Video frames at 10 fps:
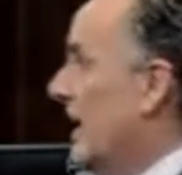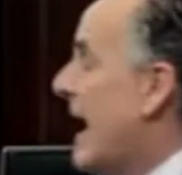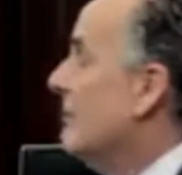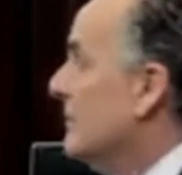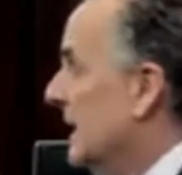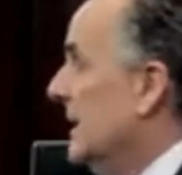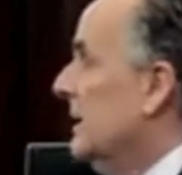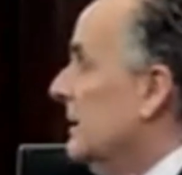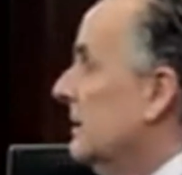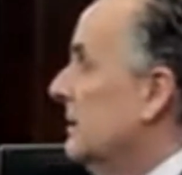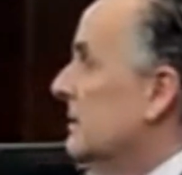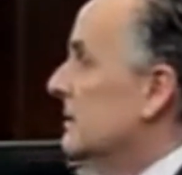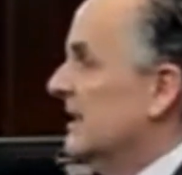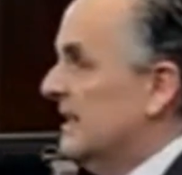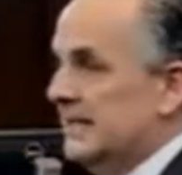will not be
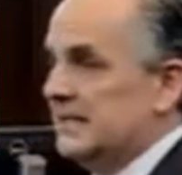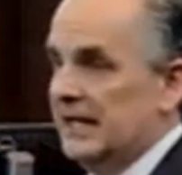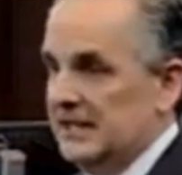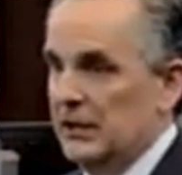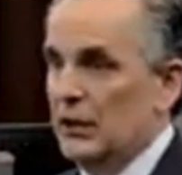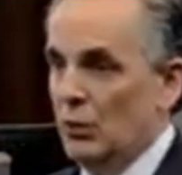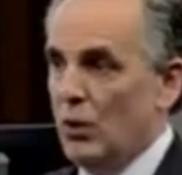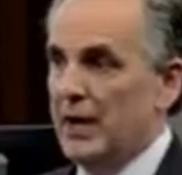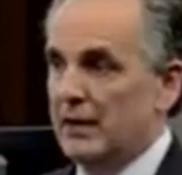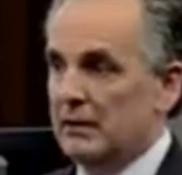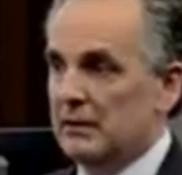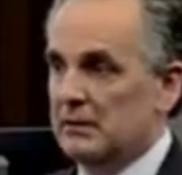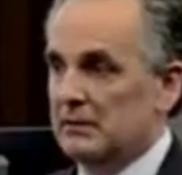that they said, you know what,